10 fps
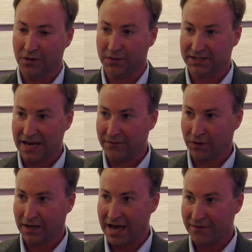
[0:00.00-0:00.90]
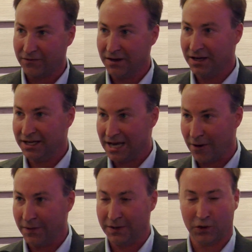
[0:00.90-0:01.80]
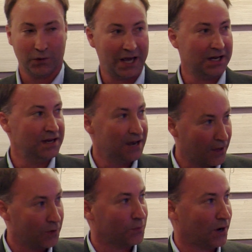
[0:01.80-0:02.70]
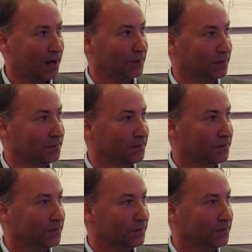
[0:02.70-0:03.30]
We save their life, and now we create another problem.